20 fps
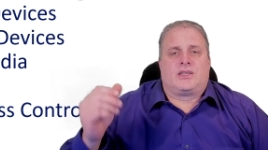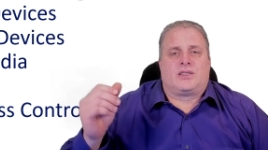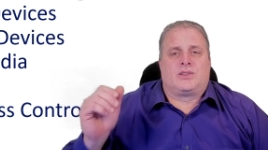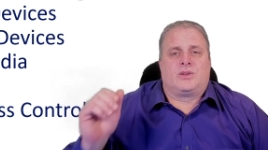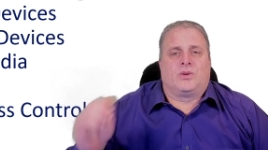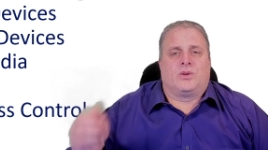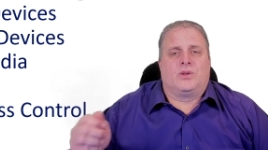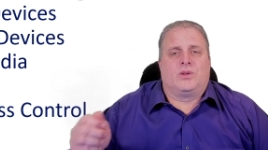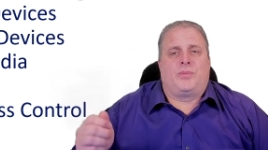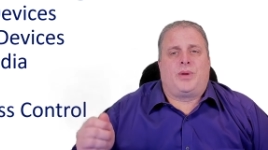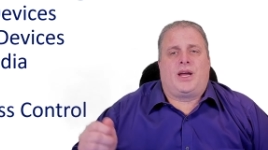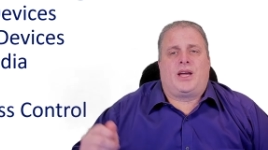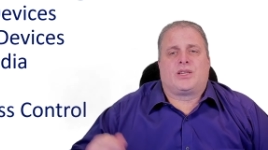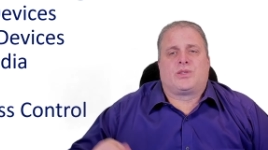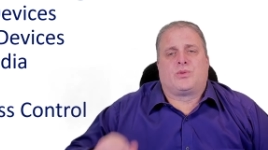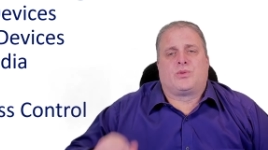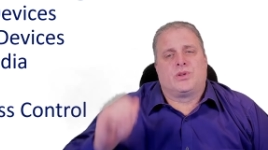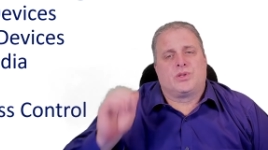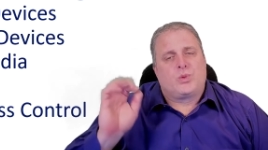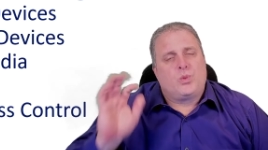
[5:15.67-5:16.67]
stolen
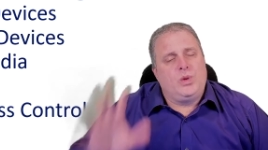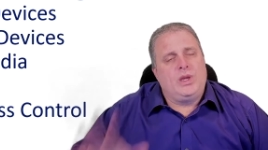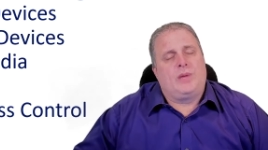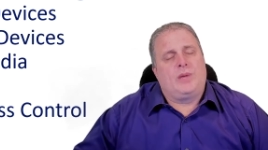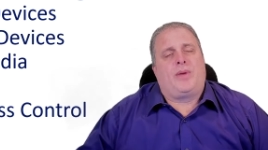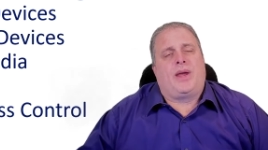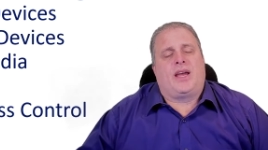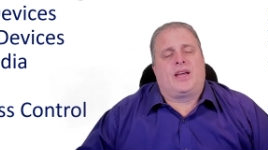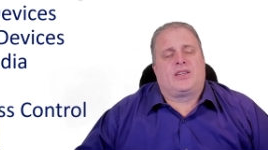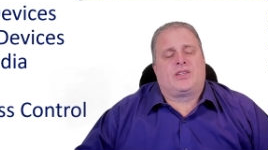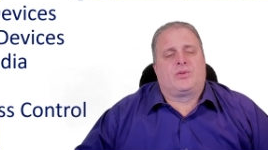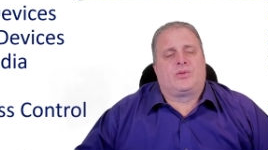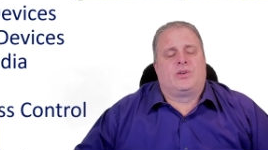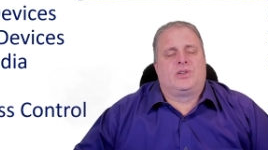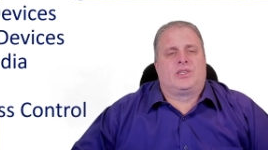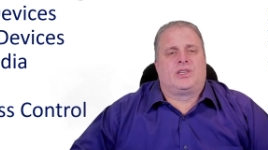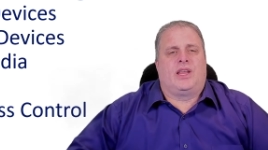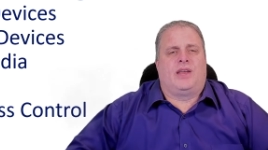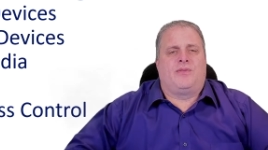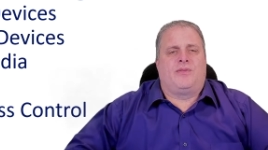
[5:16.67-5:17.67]
passwords, weak
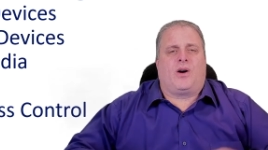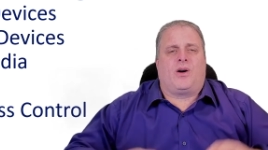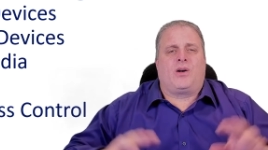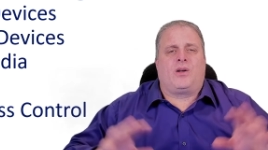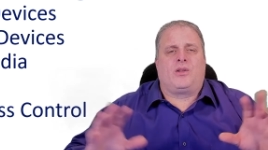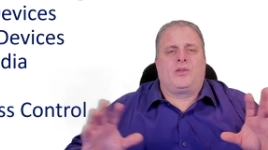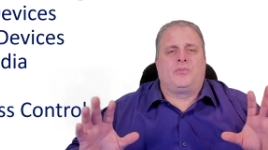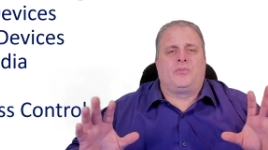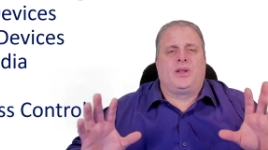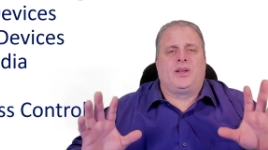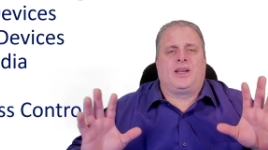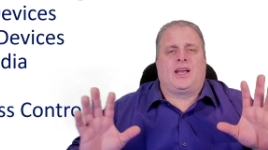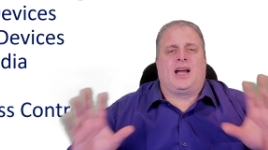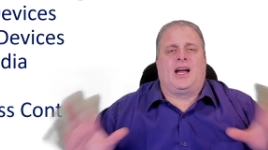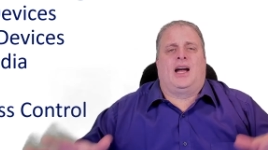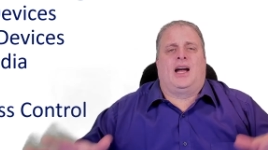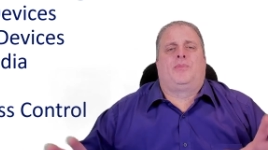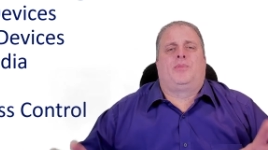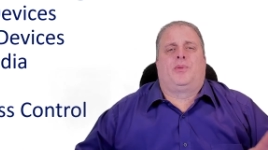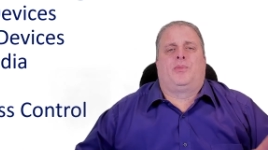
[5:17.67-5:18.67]
passwords, they've all been
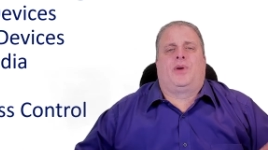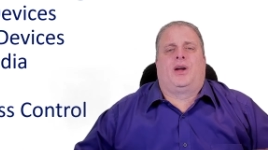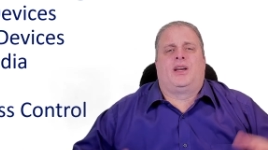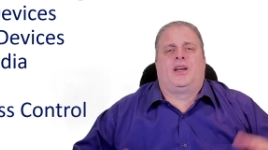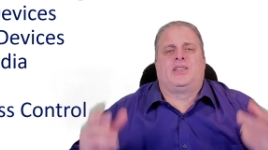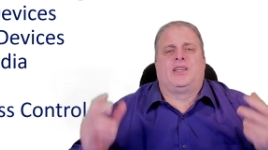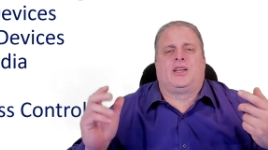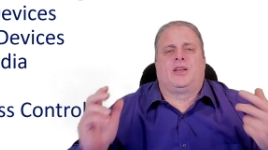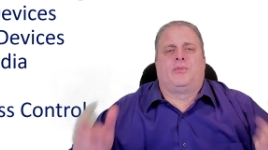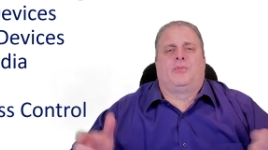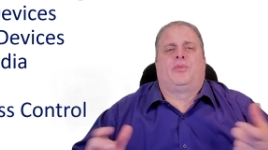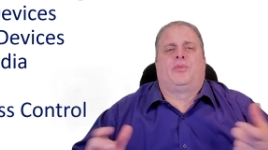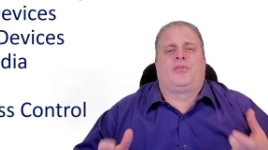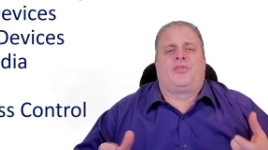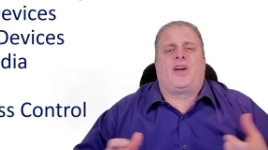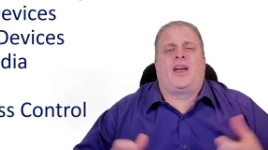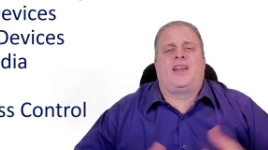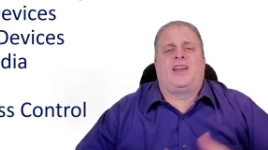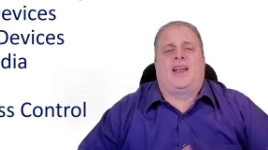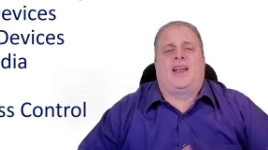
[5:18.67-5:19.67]
compromised and can
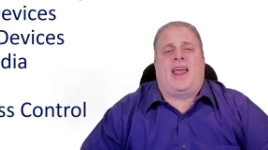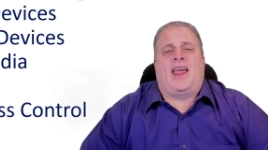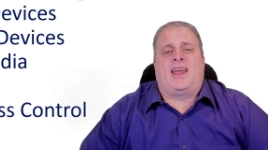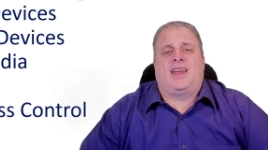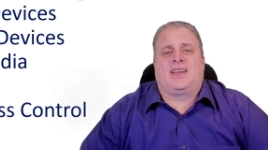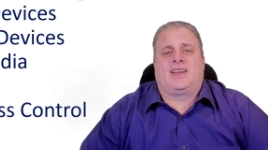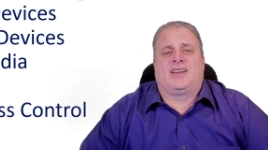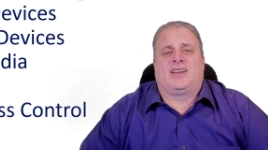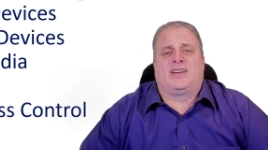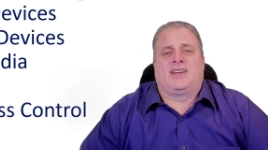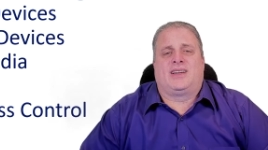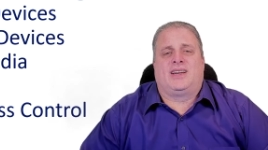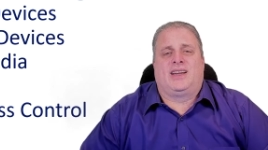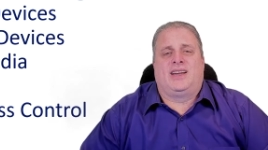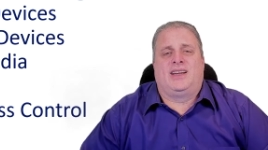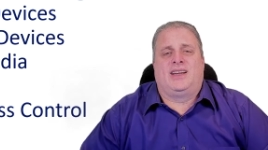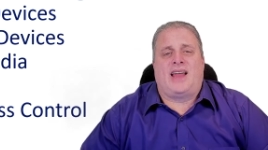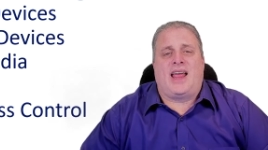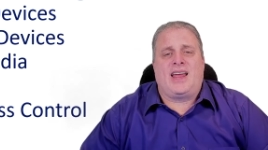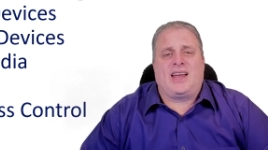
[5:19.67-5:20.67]
provide an, a-
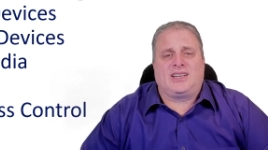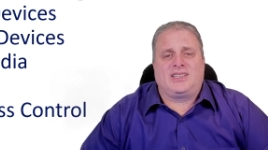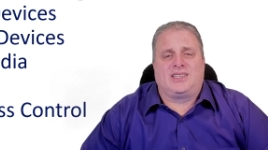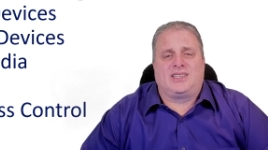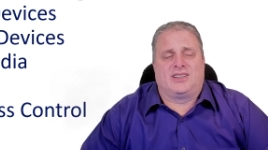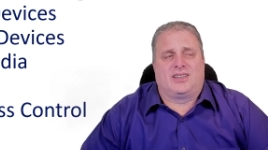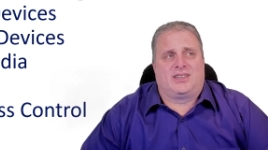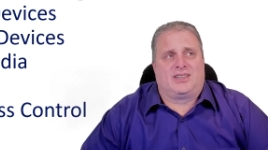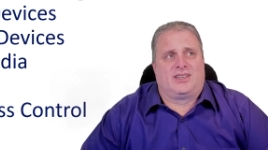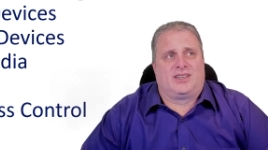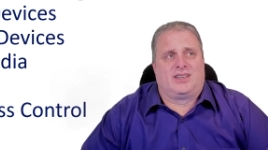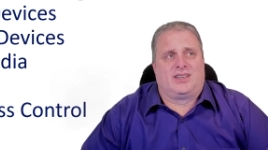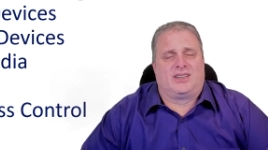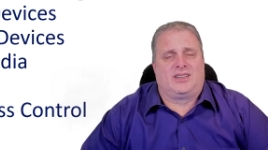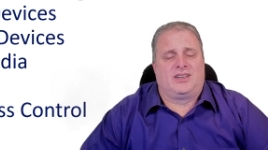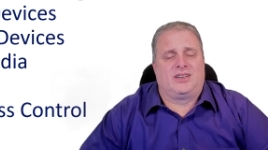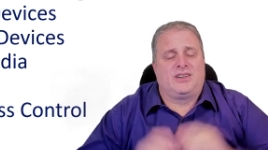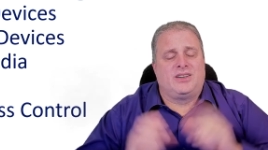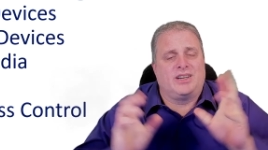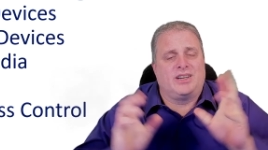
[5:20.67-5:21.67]
an actor
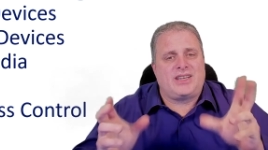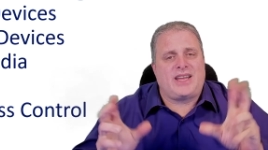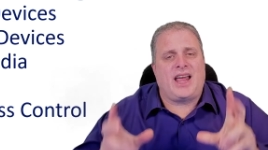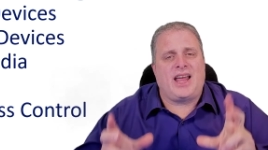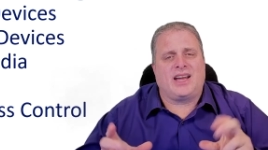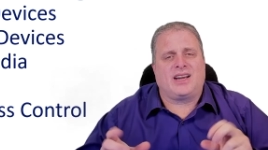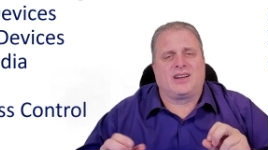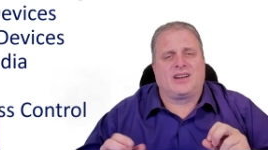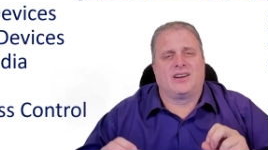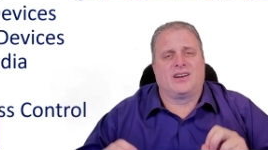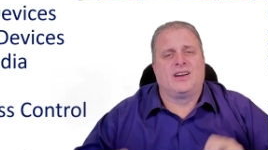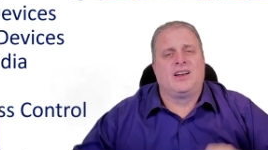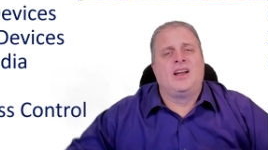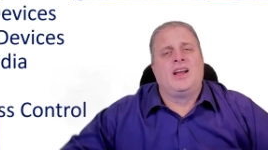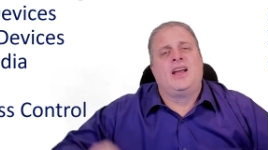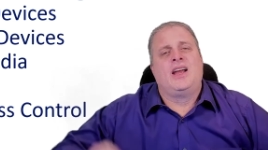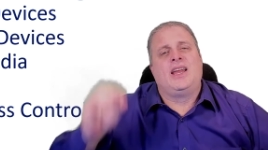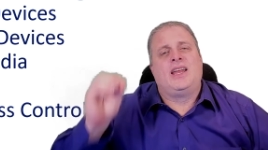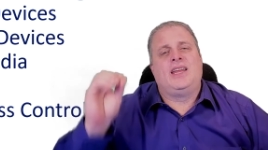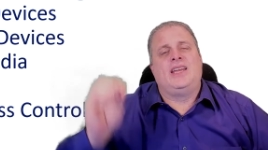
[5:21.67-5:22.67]
or an attacker
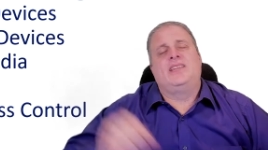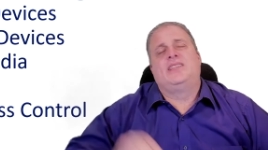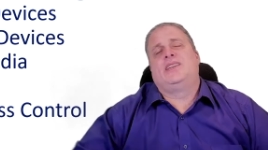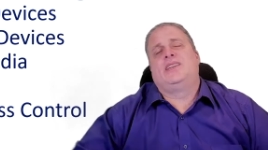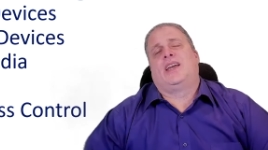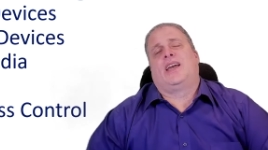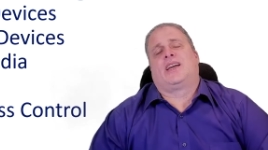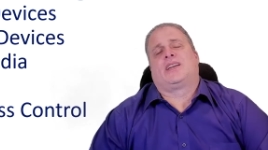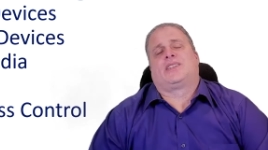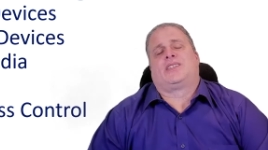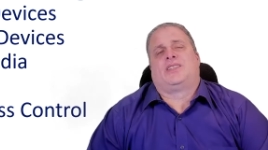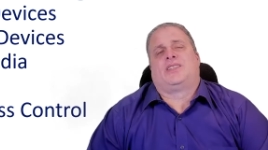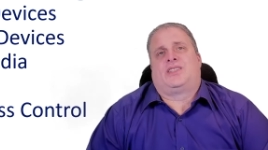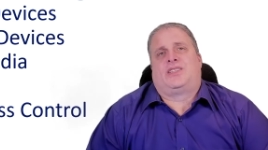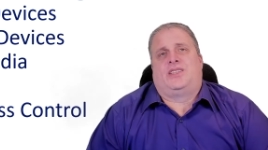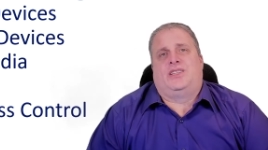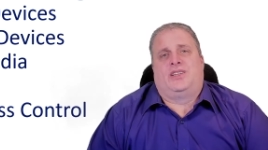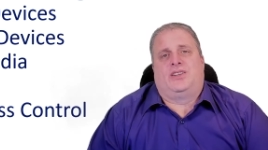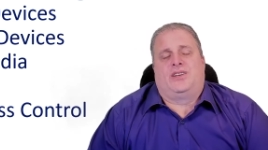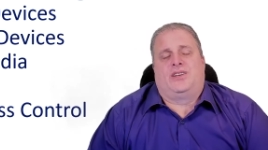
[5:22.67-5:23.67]
easy access
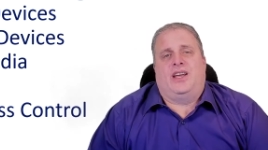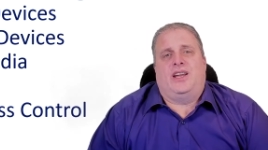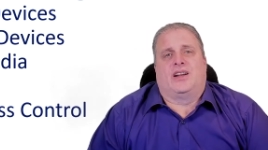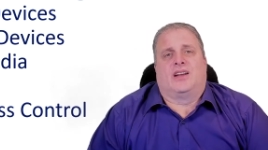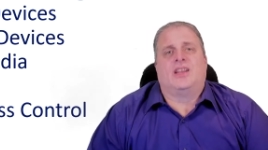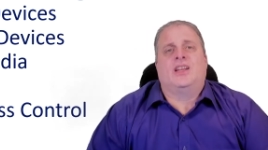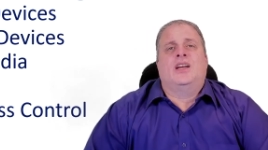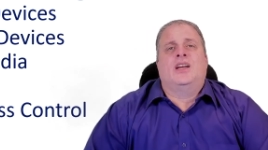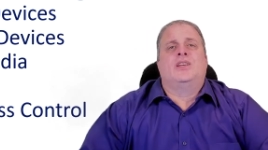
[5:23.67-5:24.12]
to your data.